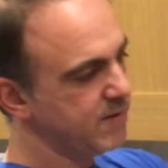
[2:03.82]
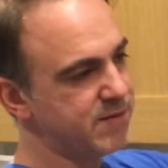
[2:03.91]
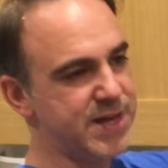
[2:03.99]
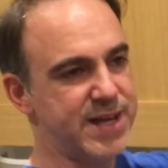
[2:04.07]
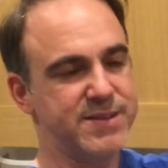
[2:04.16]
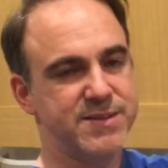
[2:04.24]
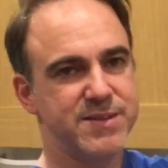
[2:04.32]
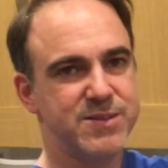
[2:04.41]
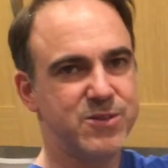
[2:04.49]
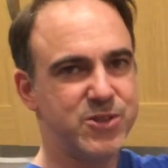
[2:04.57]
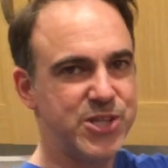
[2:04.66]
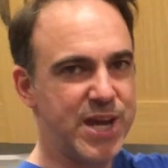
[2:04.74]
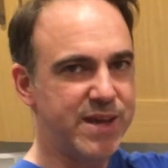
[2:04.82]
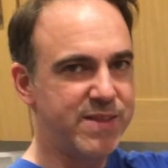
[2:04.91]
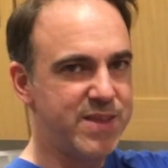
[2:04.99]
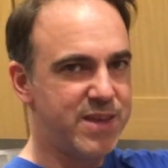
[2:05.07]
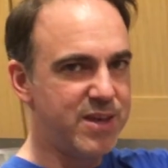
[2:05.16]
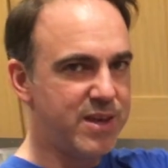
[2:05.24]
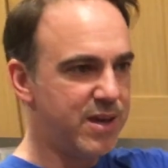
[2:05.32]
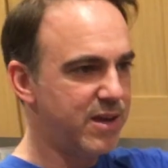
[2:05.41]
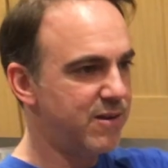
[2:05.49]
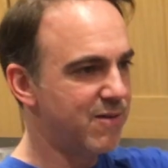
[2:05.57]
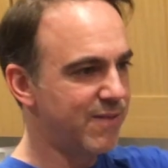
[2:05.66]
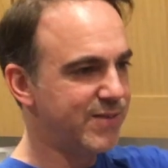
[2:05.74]
that to check the
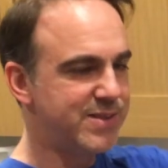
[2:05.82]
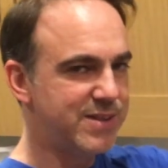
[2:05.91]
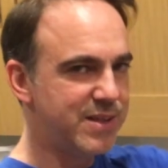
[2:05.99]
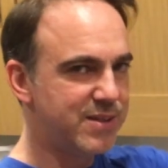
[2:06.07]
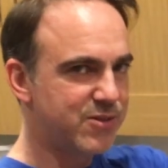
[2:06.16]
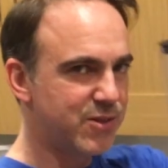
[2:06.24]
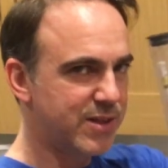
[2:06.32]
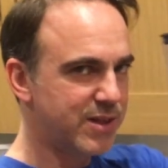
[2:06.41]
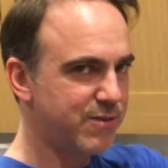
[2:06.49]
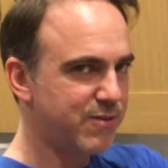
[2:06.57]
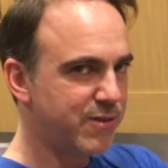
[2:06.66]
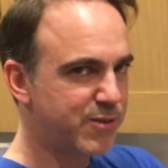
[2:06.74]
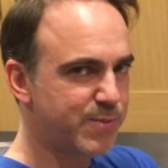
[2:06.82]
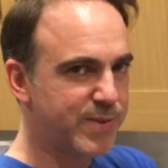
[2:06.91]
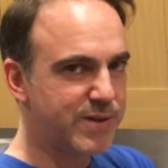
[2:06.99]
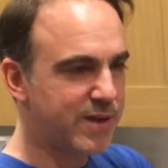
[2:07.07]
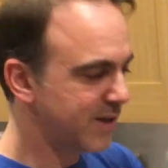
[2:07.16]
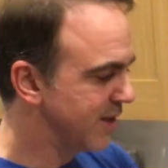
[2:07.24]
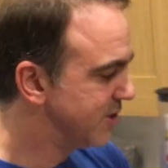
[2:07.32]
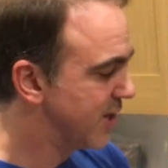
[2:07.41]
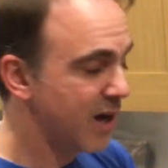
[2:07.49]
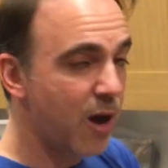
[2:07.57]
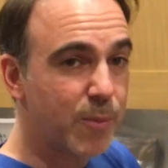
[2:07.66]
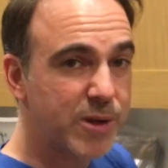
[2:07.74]
gravity, so I can
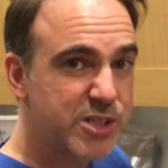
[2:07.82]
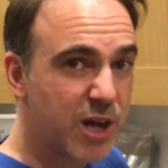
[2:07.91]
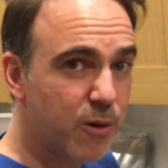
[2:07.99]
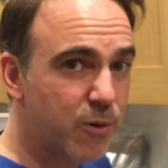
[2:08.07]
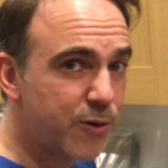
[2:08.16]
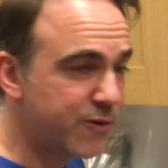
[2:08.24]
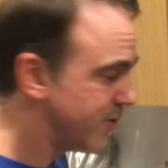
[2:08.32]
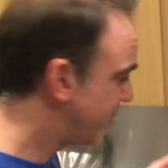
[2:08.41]
check how much alcohol is